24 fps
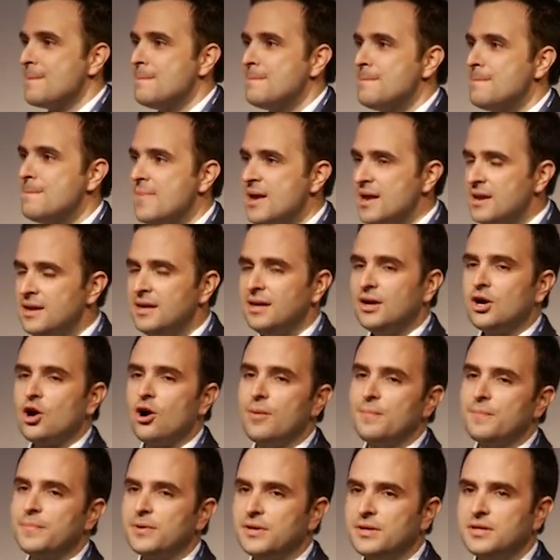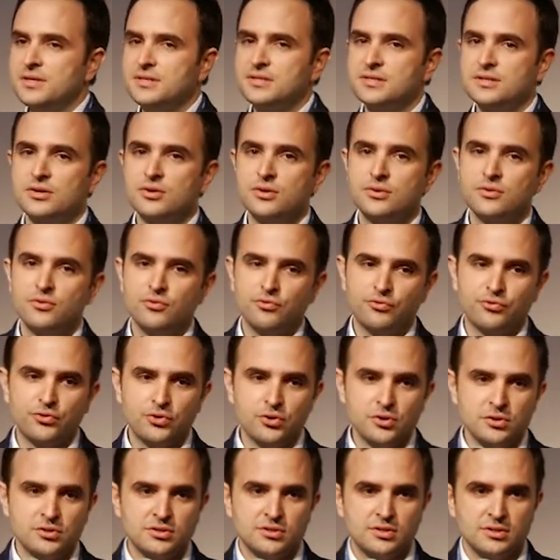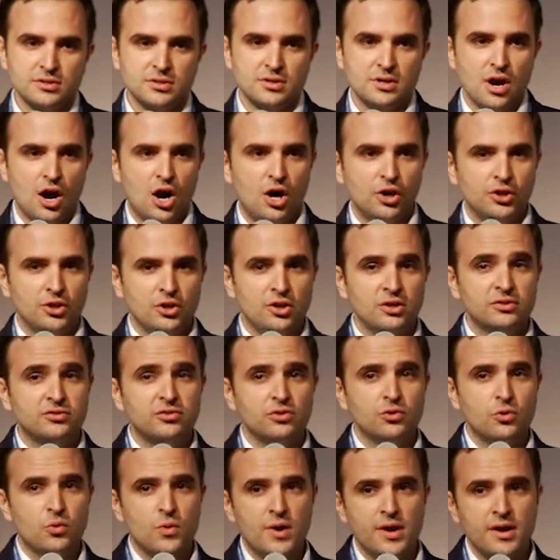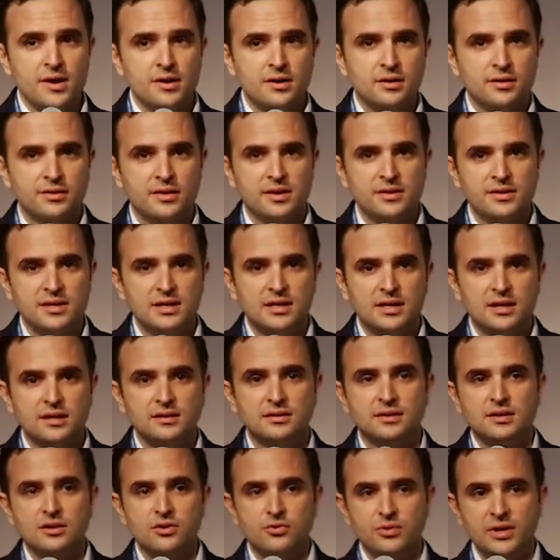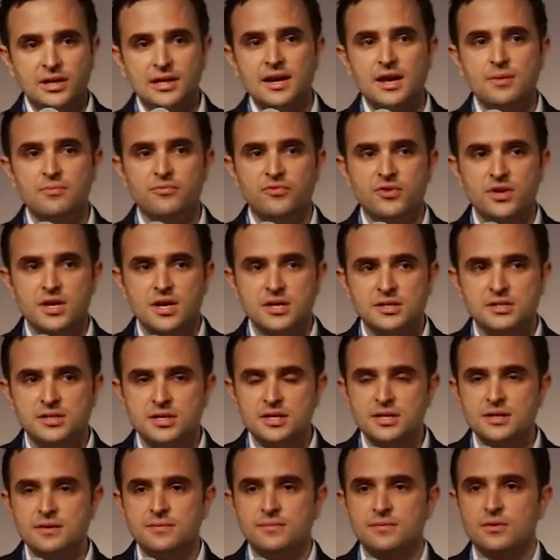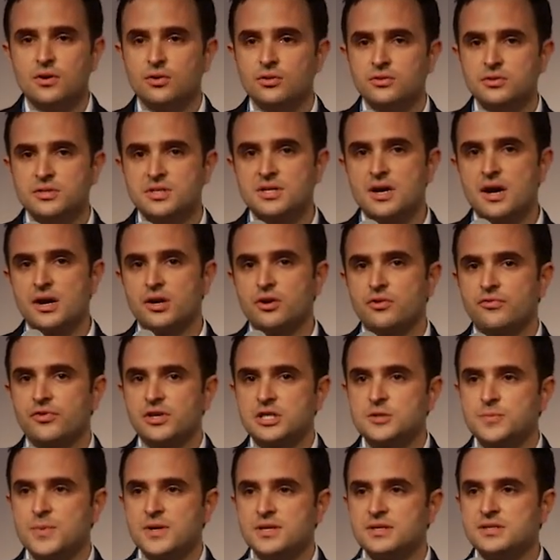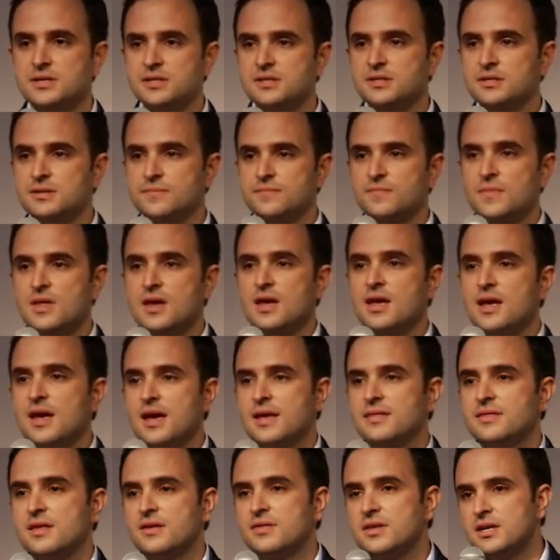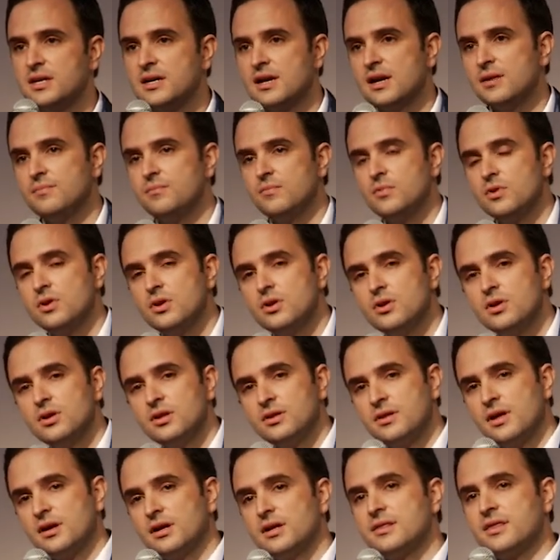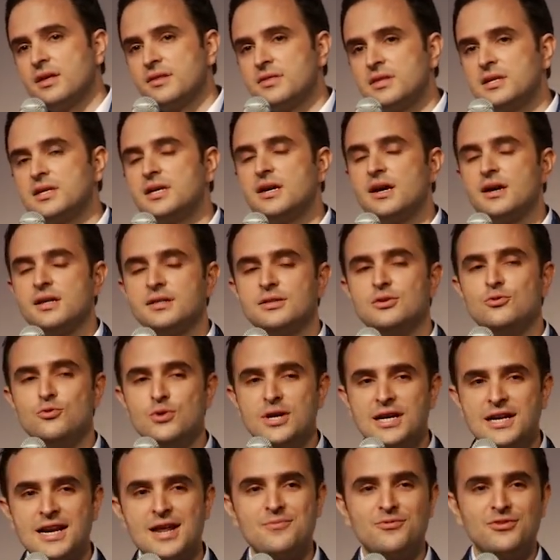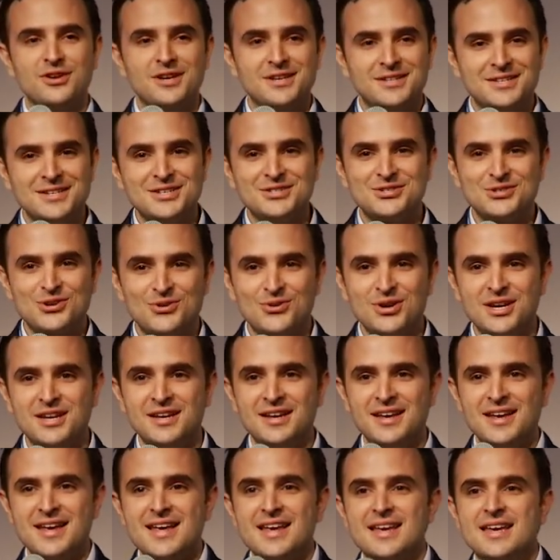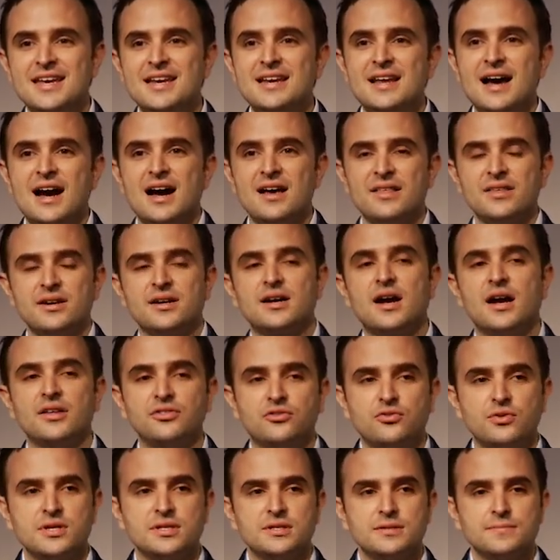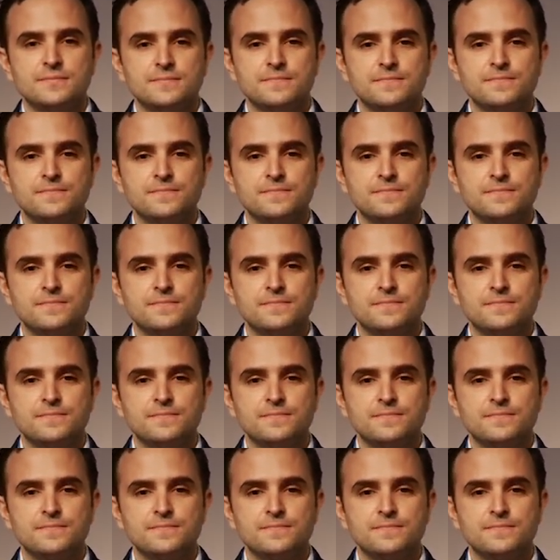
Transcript: many companies first are not aware that they can reclaim VAT on those kind of expenses and that they can reclaim VAT, in other countries.